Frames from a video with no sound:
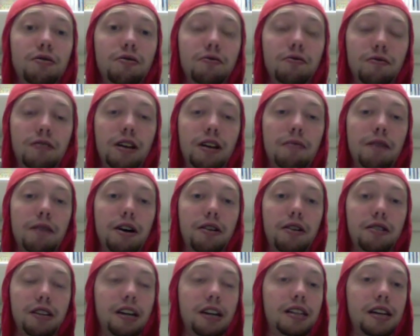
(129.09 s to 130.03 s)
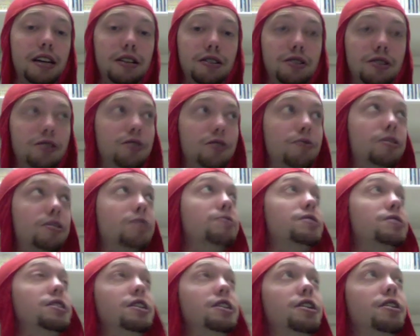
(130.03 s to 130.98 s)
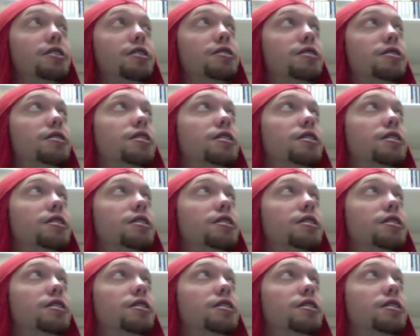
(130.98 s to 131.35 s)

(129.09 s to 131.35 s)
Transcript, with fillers: for that matter, the 8002 when it was in here.